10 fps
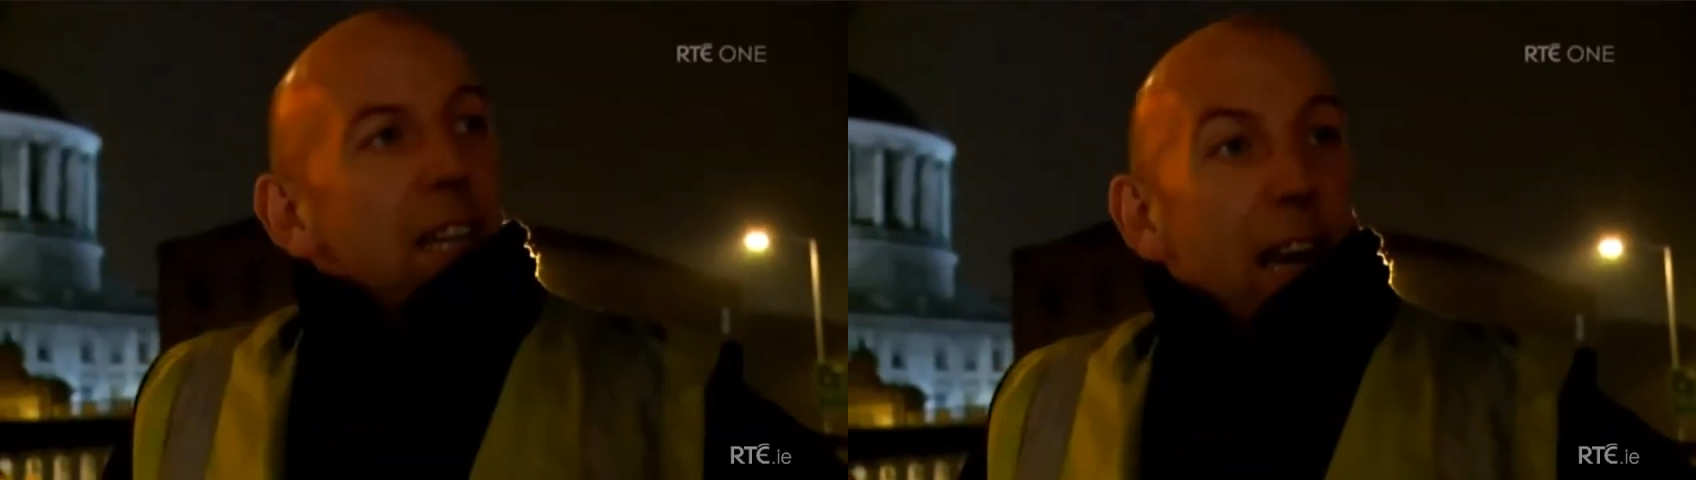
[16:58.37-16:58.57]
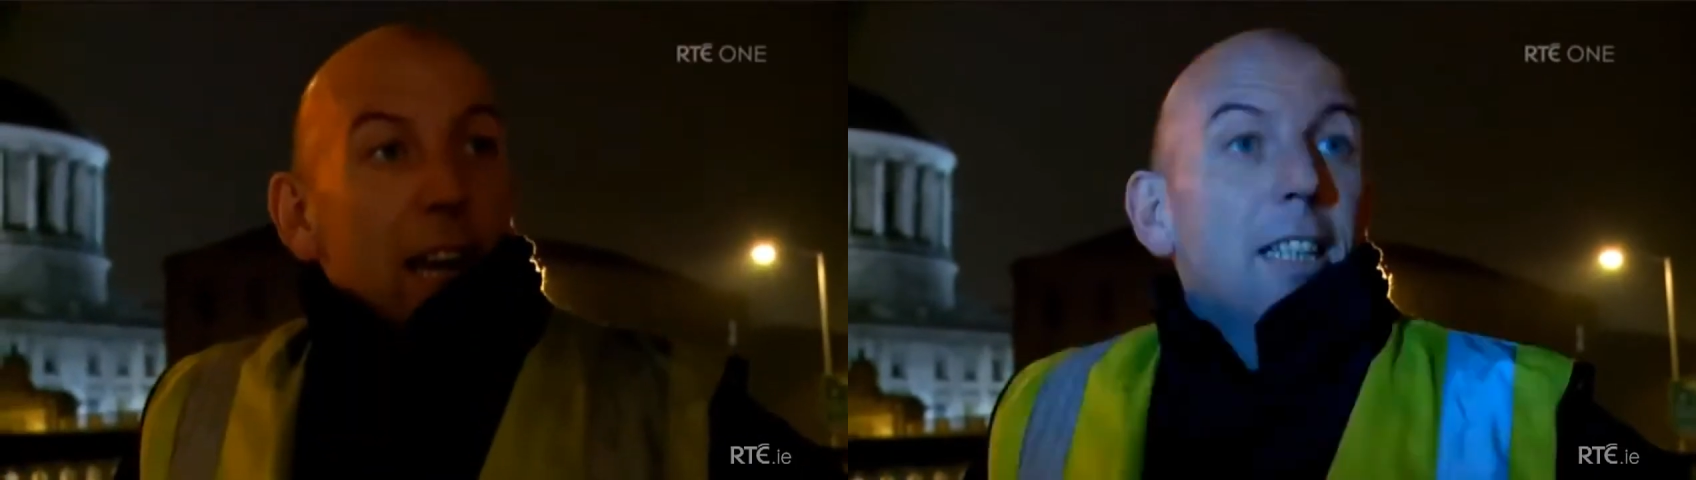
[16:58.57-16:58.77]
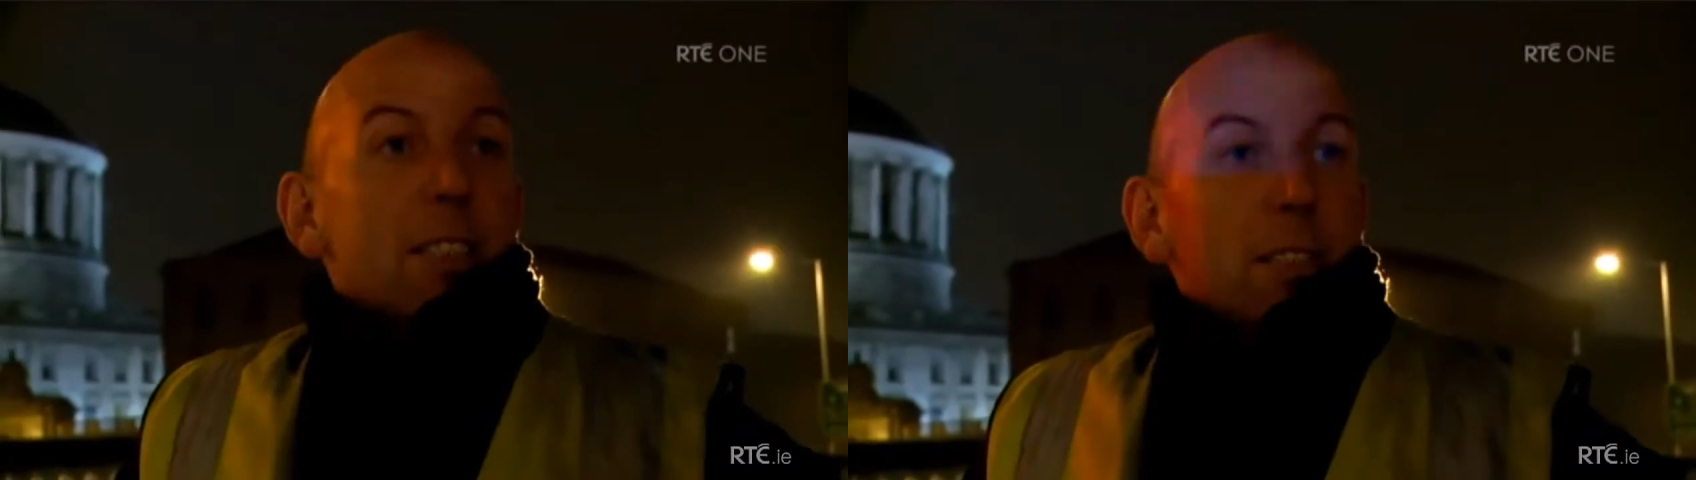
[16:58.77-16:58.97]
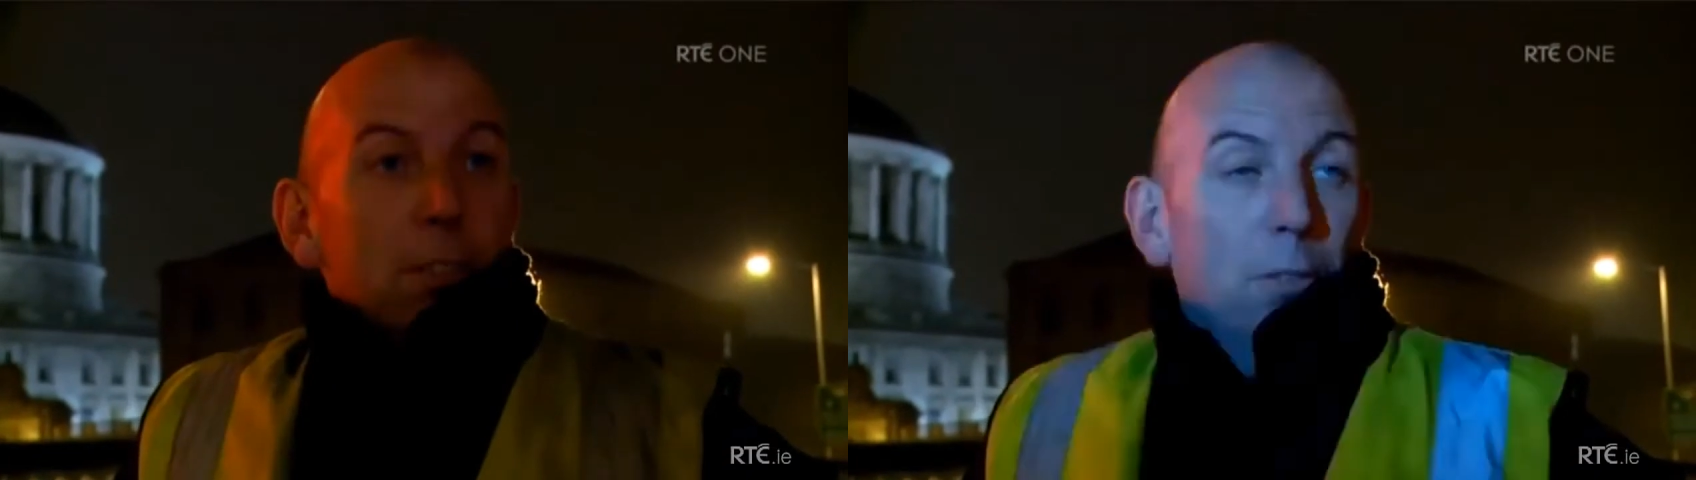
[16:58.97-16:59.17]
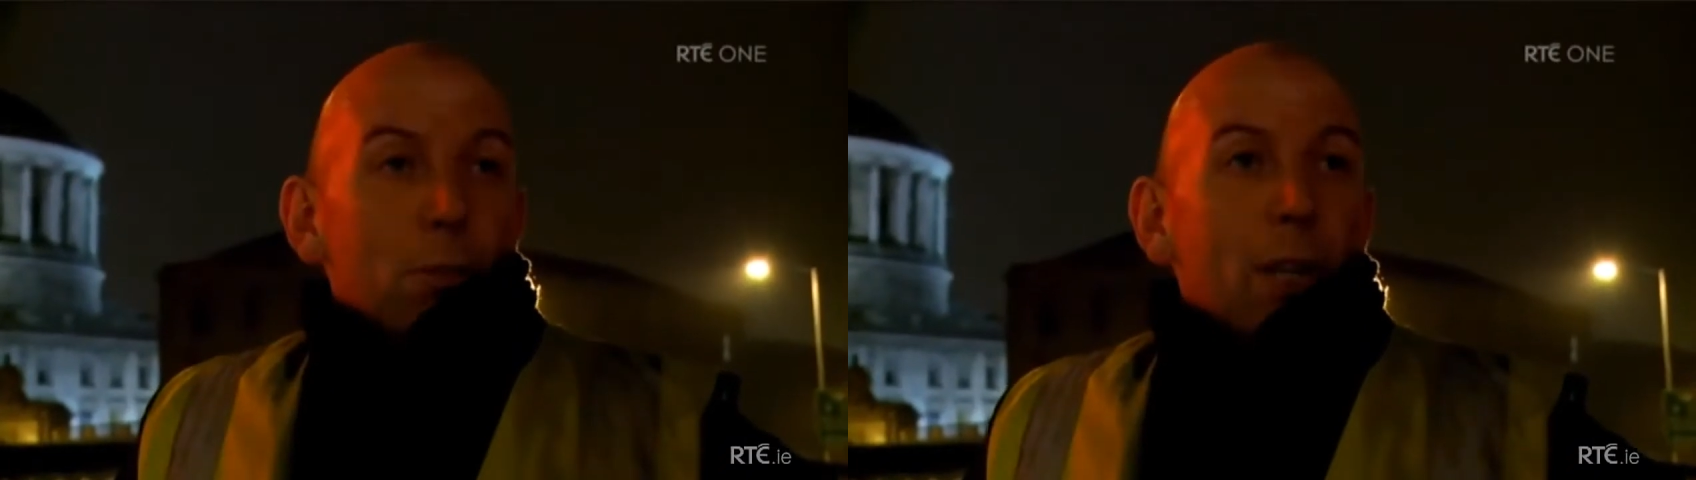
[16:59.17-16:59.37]
And
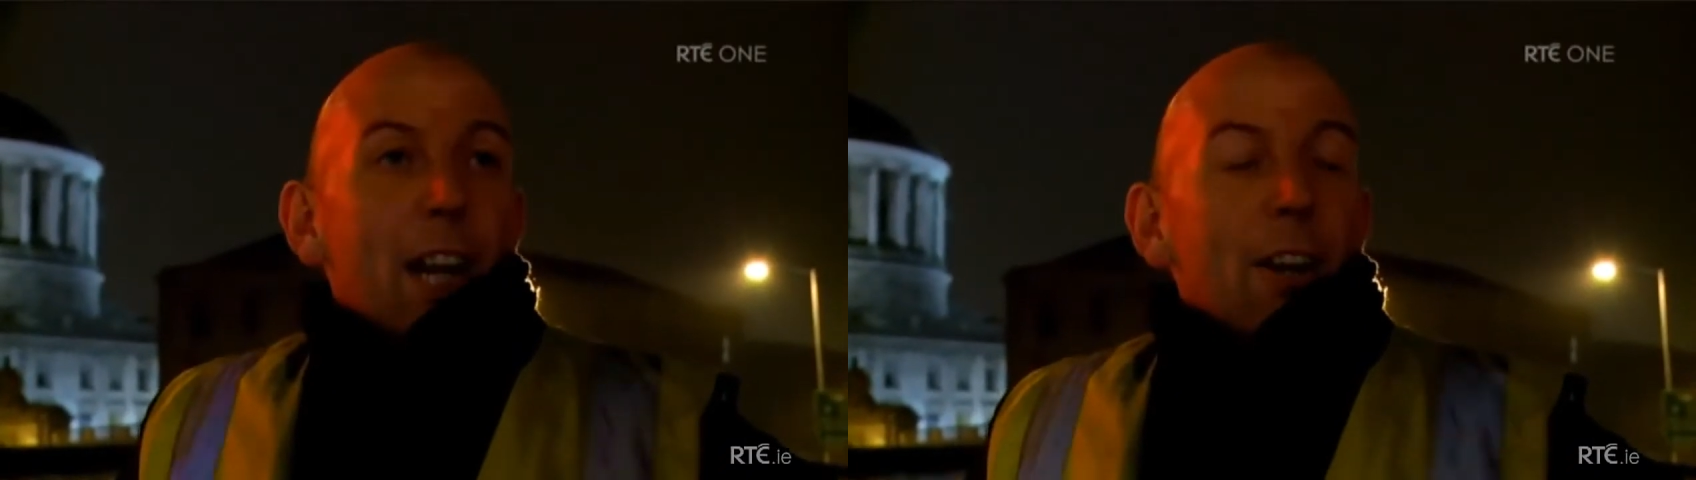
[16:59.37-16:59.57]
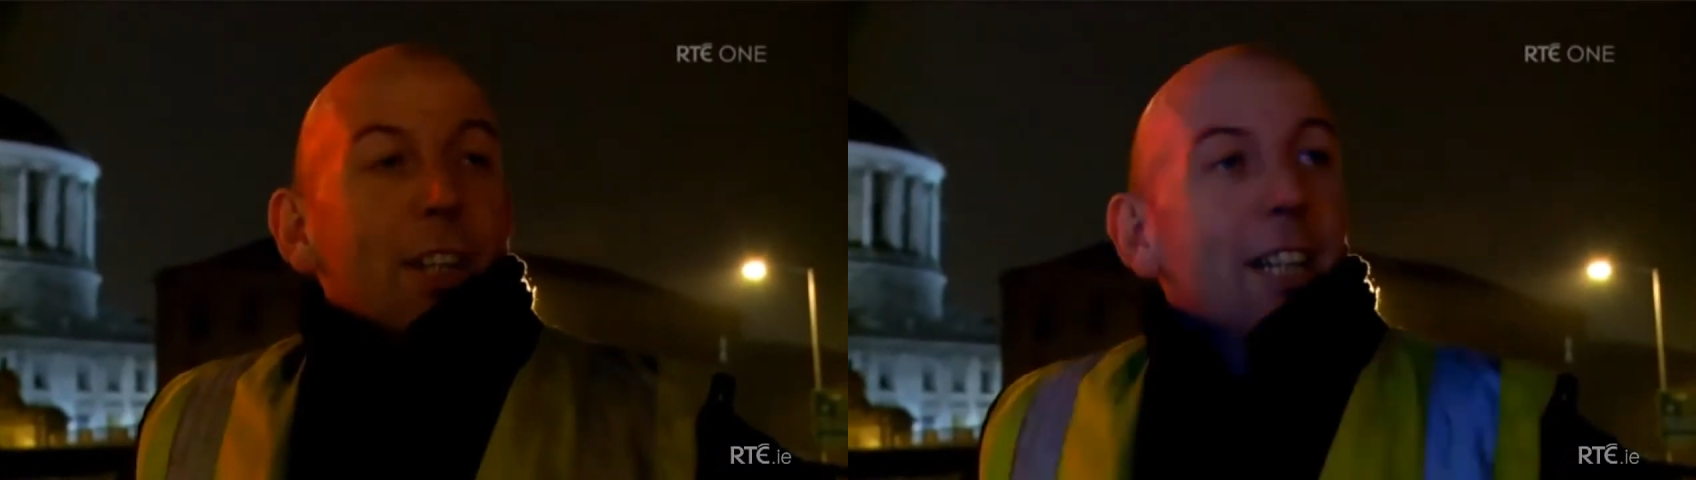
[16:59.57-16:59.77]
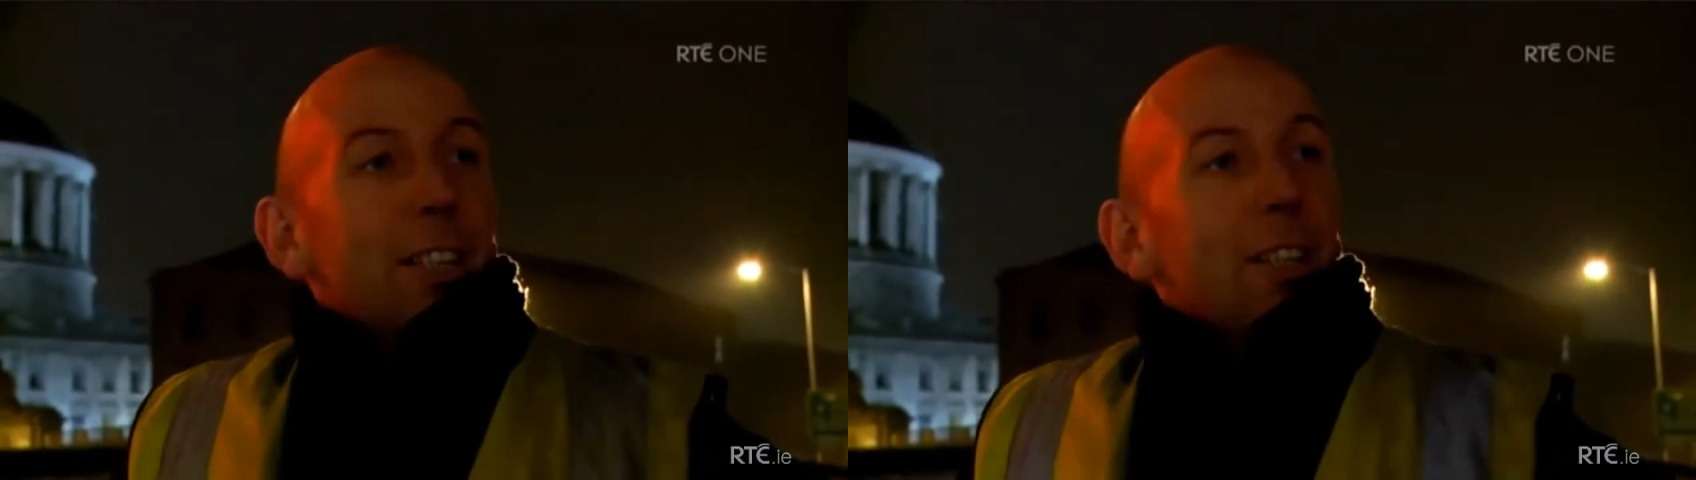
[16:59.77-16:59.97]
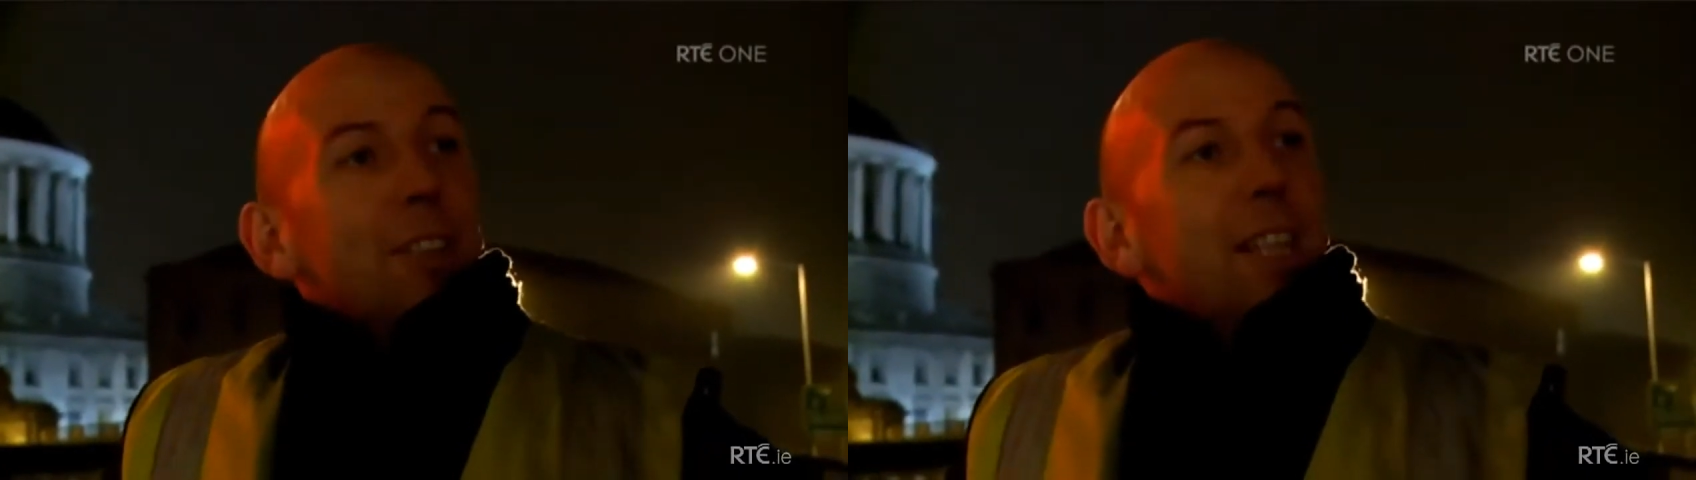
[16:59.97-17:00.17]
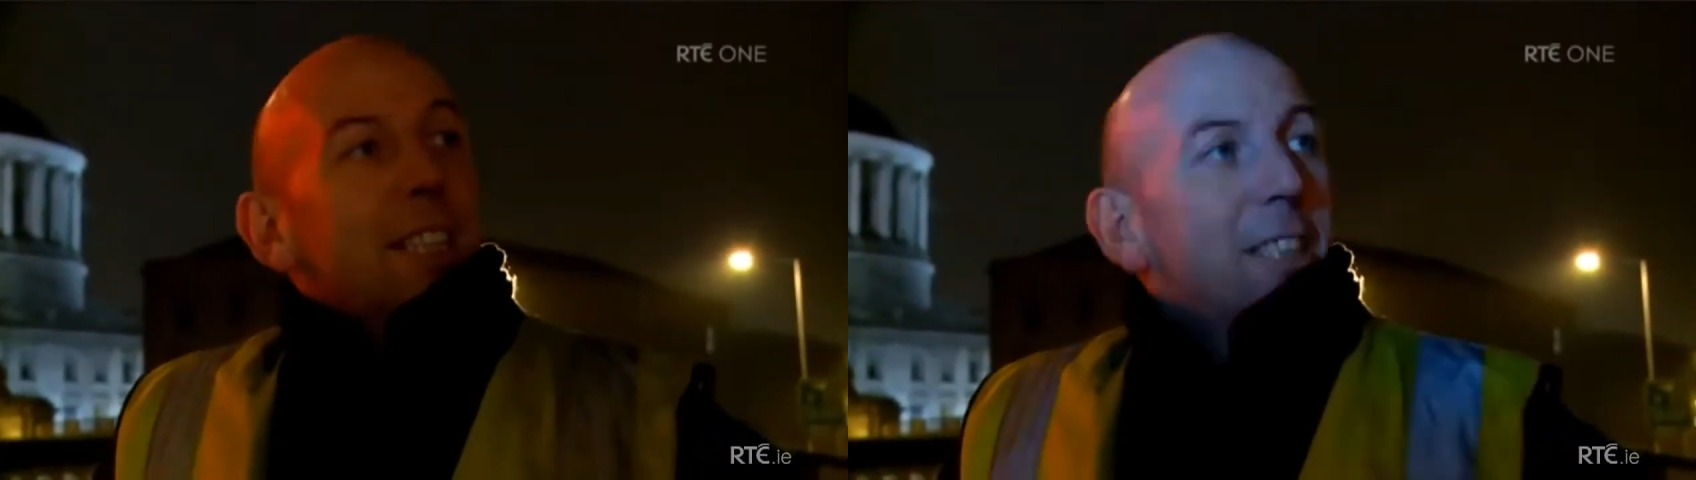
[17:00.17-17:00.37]
we're out here doing
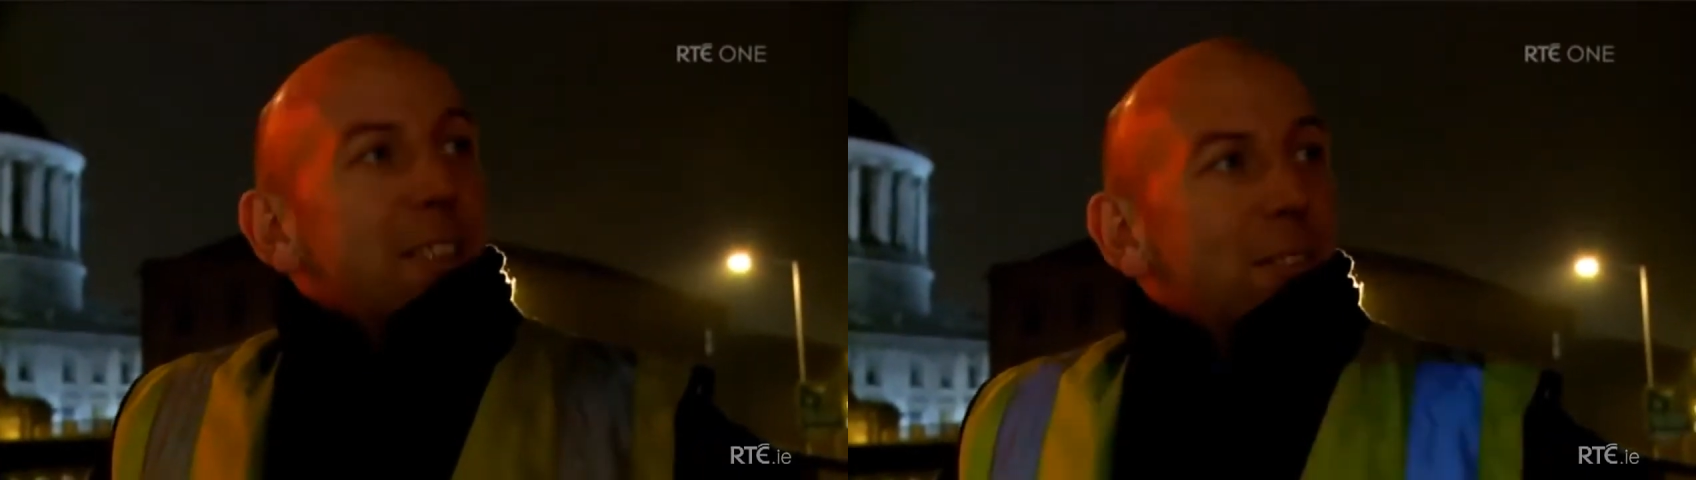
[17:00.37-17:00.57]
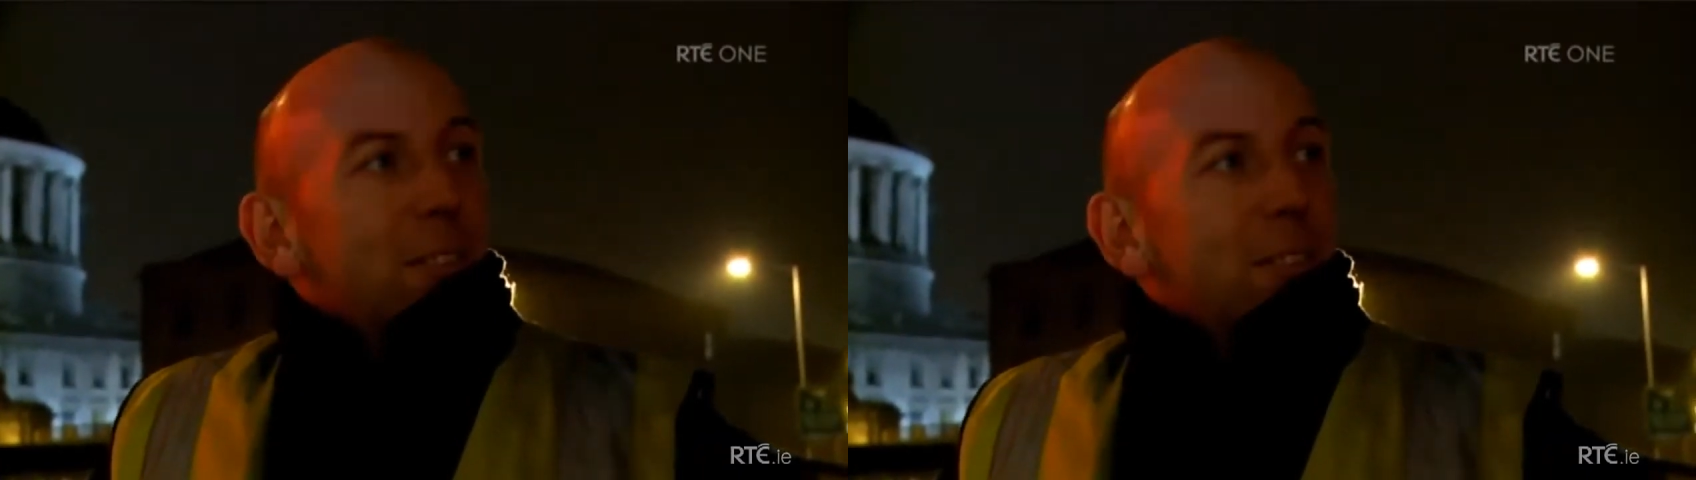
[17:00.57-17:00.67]
this.